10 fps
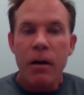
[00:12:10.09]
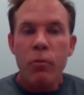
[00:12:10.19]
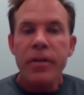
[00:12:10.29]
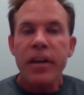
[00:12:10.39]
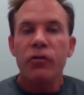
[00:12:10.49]

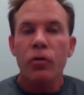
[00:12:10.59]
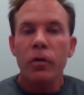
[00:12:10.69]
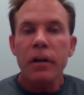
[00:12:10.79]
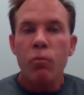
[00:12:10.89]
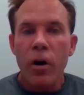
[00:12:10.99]
And when they're
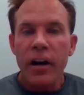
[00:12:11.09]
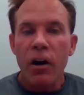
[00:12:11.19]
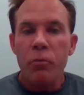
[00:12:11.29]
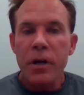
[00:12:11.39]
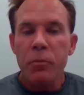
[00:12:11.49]
truly
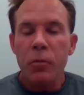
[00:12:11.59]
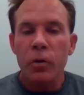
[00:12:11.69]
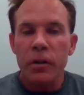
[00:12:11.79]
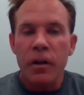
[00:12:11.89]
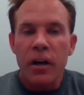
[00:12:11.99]
workout
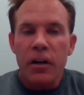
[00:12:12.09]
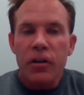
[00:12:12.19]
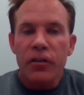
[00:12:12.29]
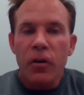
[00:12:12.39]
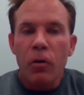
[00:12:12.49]
people,
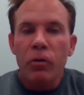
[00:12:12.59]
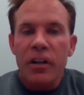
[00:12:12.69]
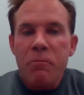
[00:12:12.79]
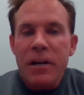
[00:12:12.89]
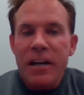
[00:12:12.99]
you're so
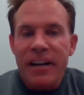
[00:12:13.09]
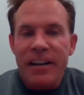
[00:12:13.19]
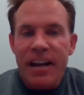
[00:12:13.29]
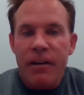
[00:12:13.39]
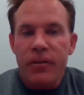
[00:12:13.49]

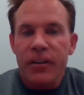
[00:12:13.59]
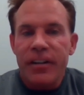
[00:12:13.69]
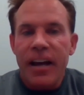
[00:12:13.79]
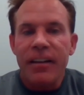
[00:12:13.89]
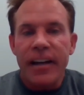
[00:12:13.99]
limited if you
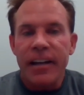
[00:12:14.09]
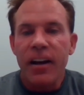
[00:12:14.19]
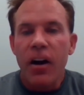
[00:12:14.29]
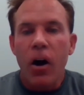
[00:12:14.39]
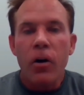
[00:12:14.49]
said like,
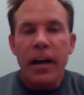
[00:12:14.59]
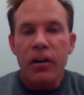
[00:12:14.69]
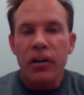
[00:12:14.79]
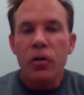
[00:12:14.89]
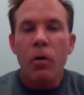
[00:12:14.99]
okay,
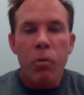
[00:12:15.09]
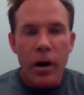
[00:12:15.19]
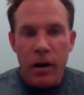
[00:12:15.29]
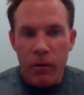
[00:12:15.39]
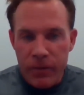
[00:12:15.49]
you can do a
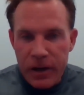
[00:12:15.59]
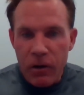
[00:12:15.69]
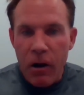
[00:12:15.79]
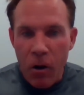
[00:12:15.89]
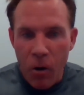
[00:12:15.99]
workout
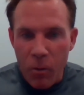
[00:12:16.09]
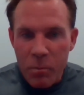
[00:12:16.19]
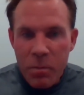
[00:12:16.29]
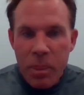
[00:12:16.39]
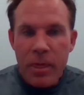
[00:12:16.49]
video at home.